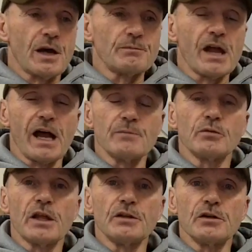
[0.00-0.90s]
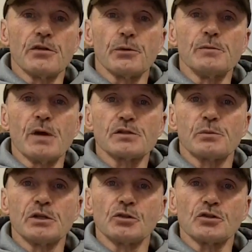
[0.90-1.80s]
top nine, and their three
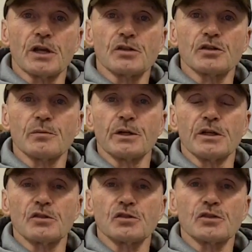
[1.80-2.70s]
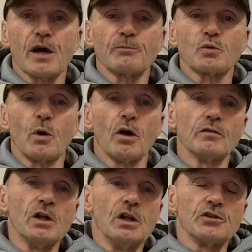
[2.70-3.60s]
best pitchers against somebody else's top 12.